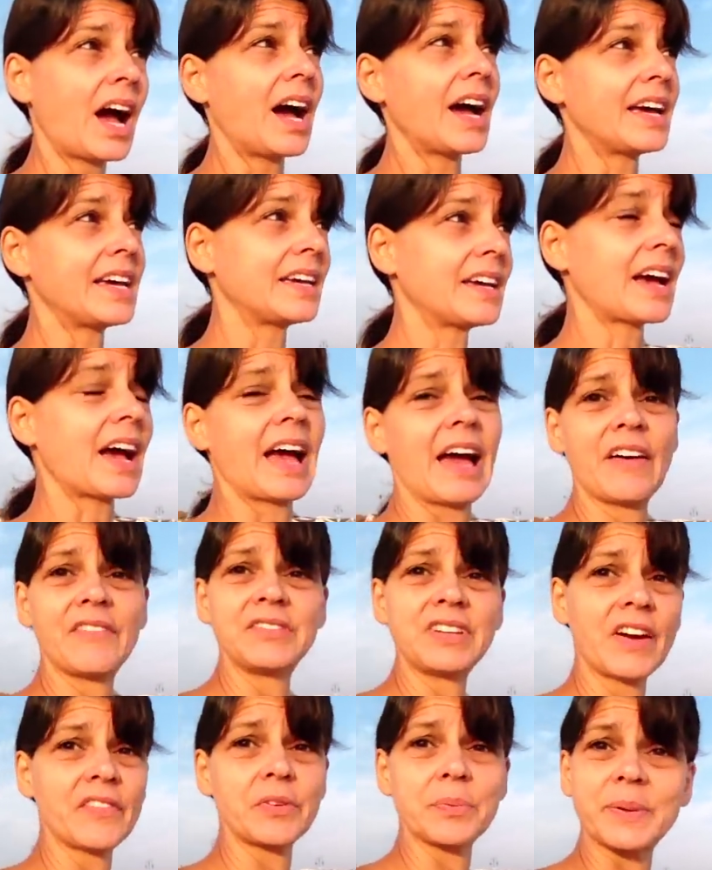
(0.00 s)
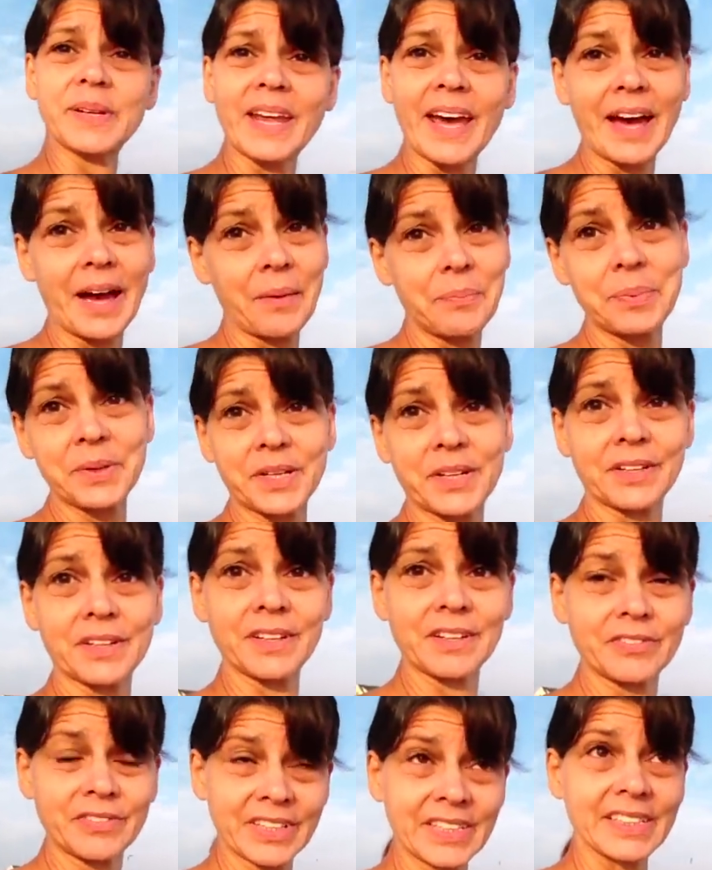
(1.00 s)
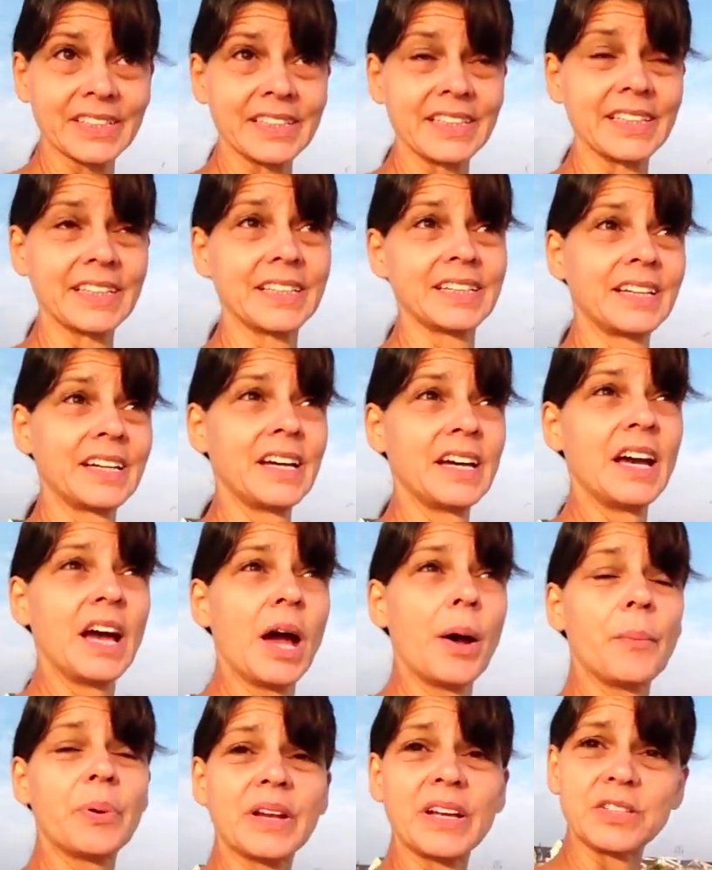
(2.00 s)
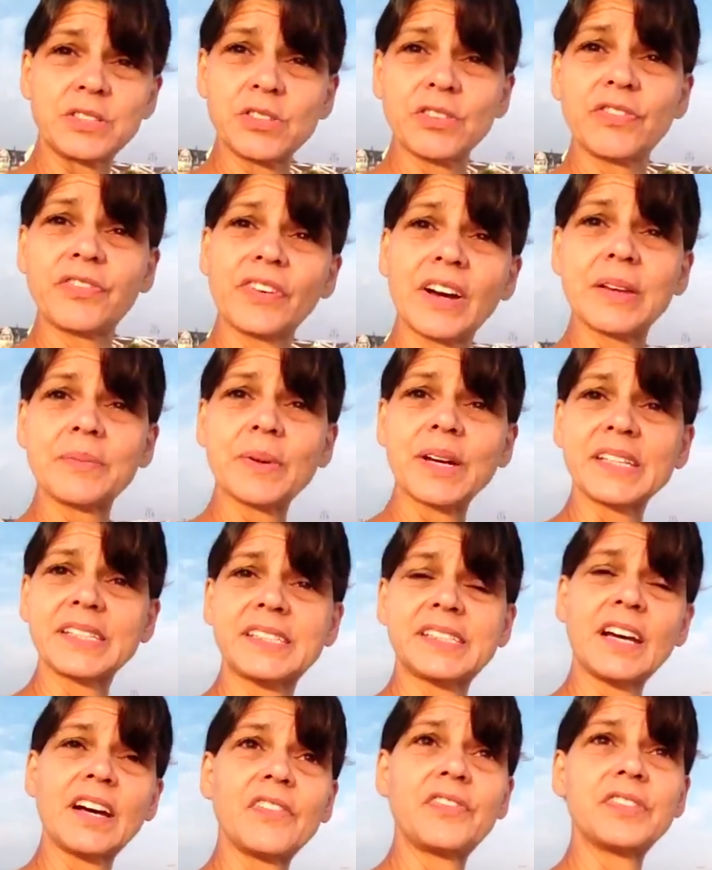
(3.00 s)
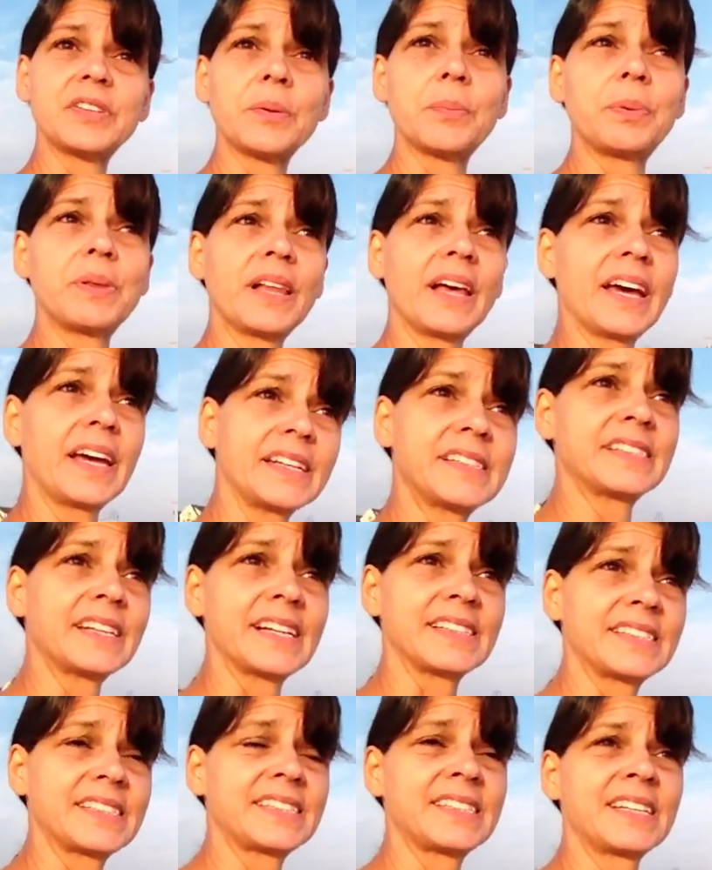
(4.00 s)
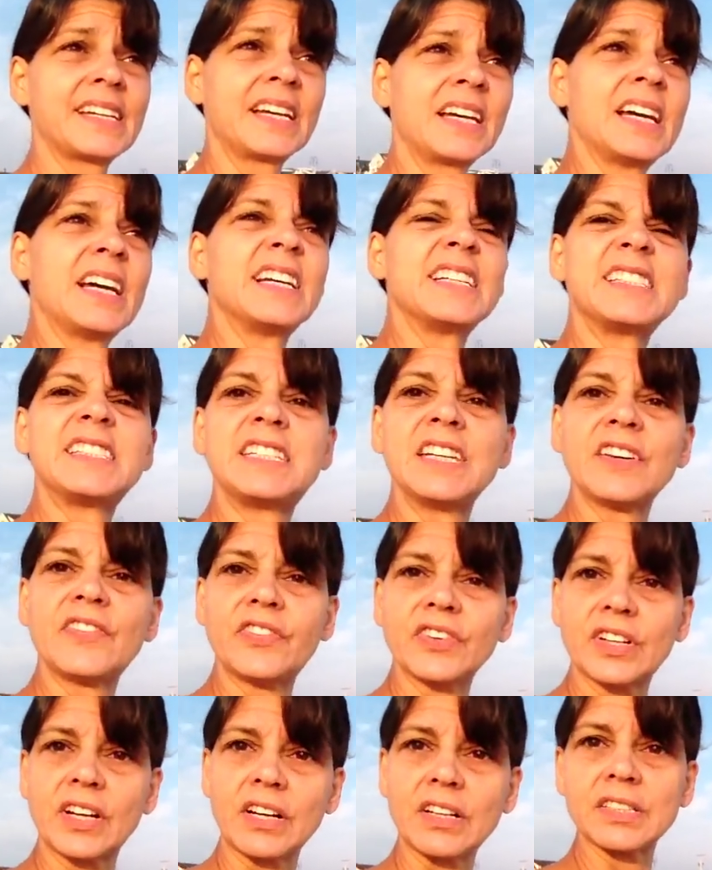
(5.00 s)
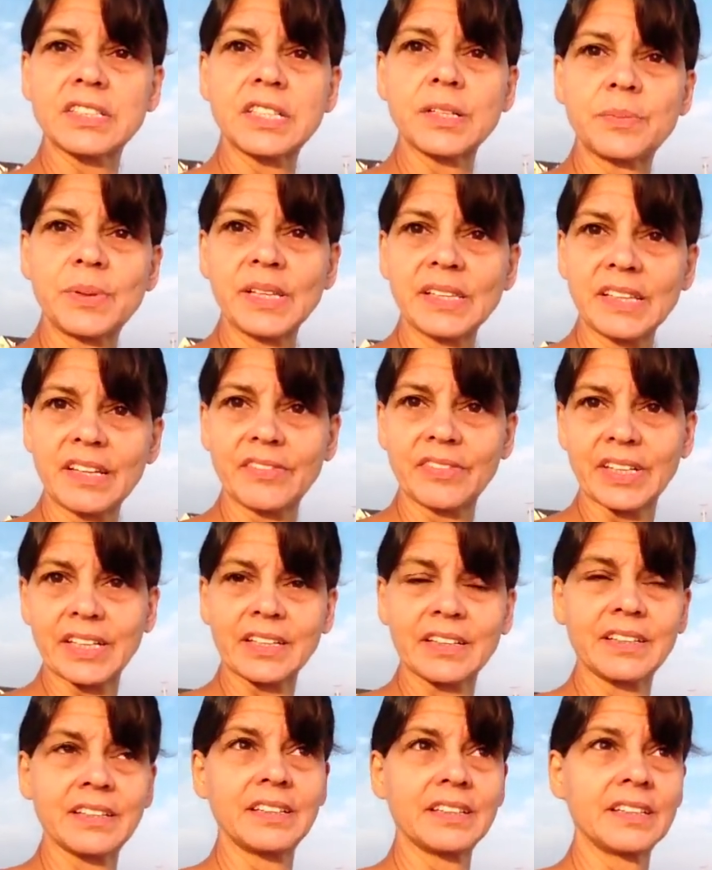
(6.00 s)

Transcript: I have never been happier, really. But I do find myself in a place that's difficult to be living.